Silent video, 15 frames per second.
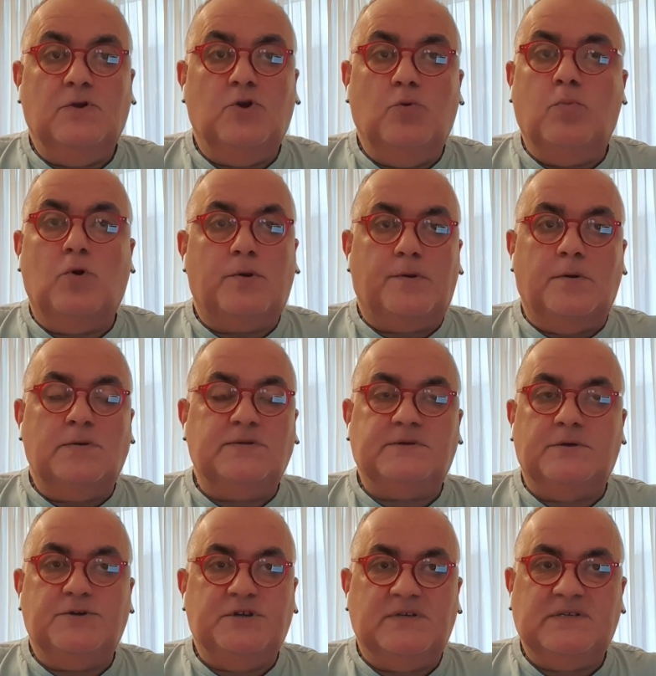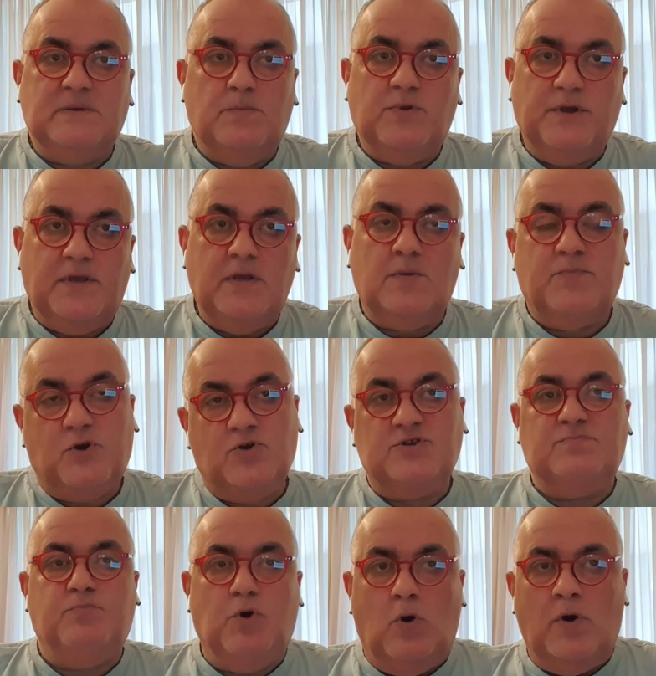the newborn girls are just simply killed
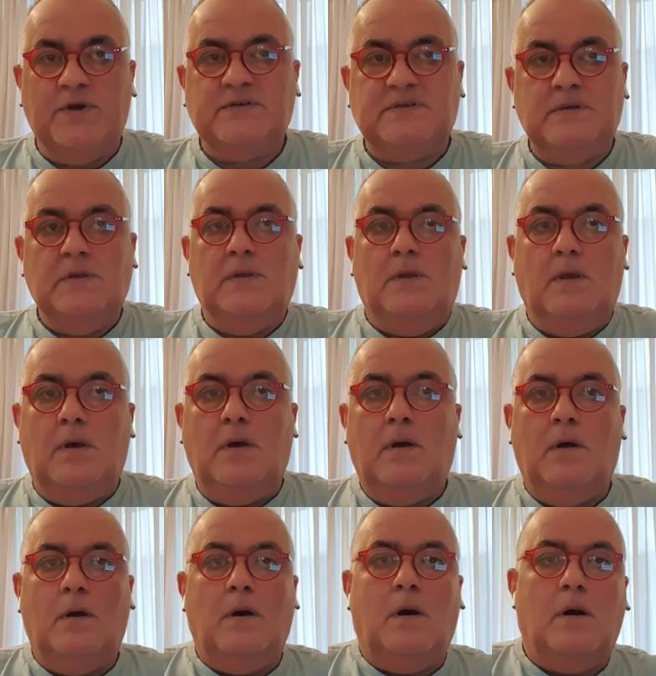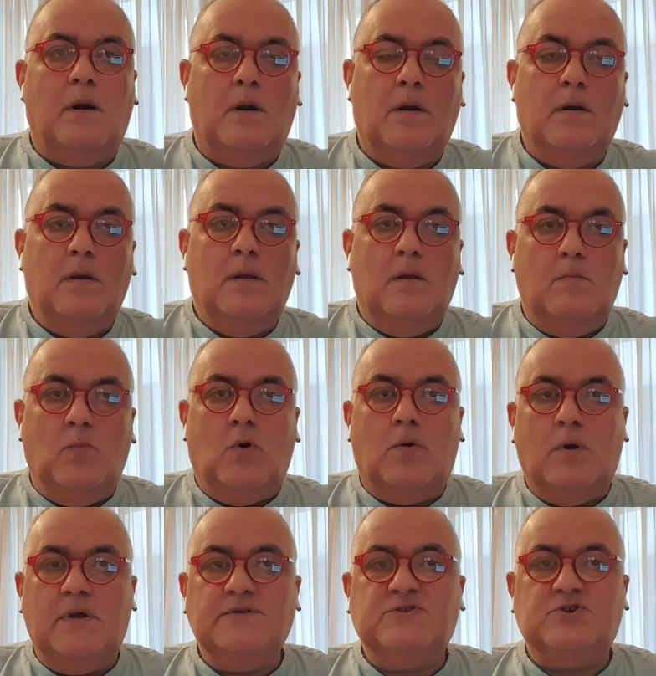because boys are
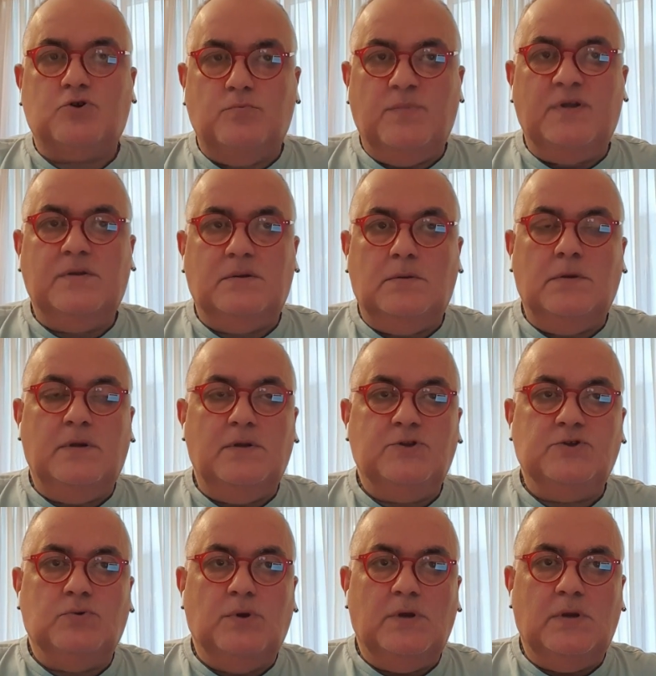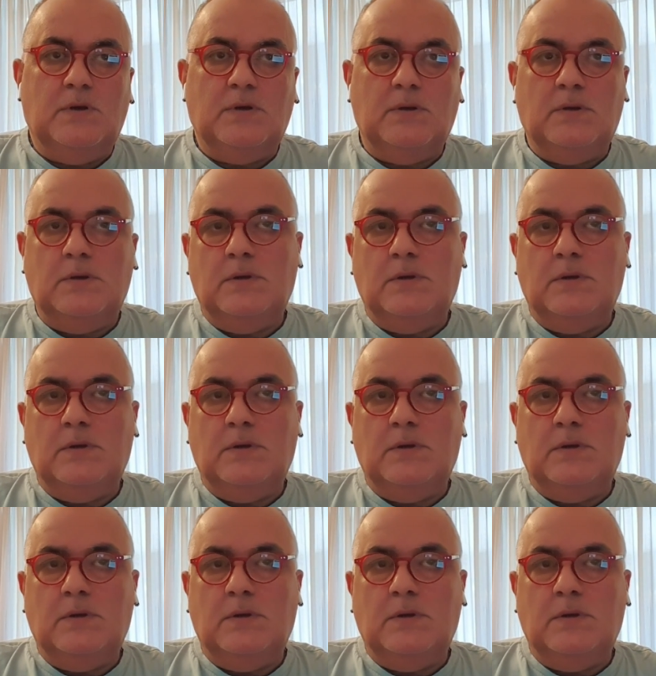more instrumental in doing